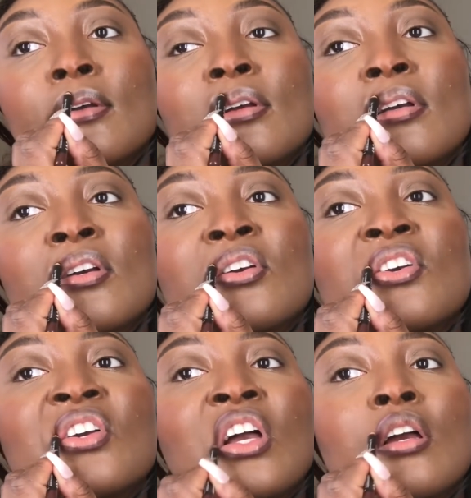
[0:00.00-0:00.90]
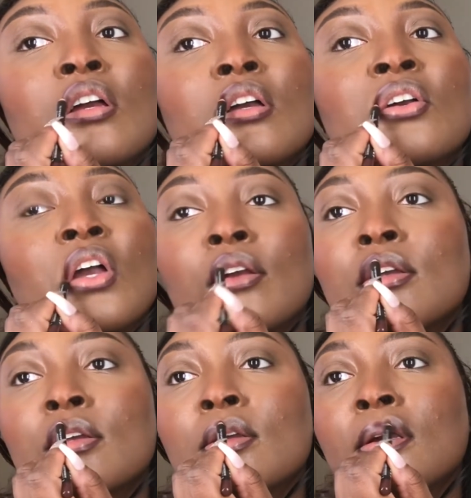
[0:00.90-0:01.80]
Juvia's Place,
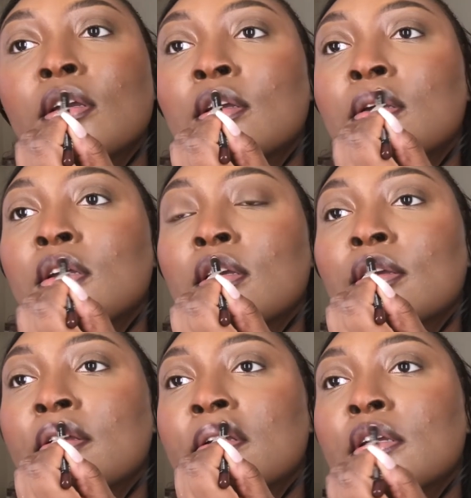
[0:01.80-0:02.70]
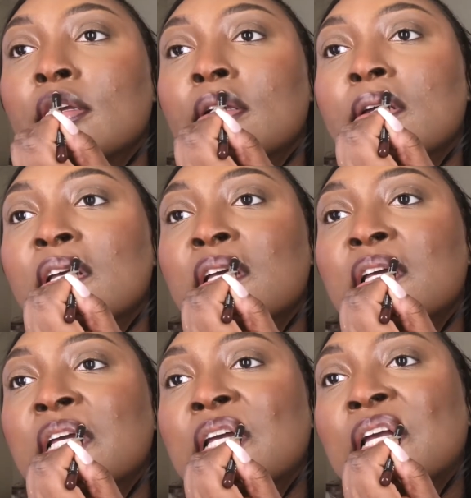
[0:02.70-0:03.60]
no, NYX Matte Lip
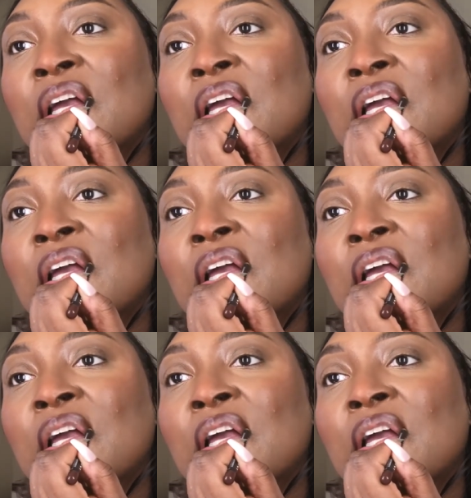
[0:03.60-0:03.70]
Liner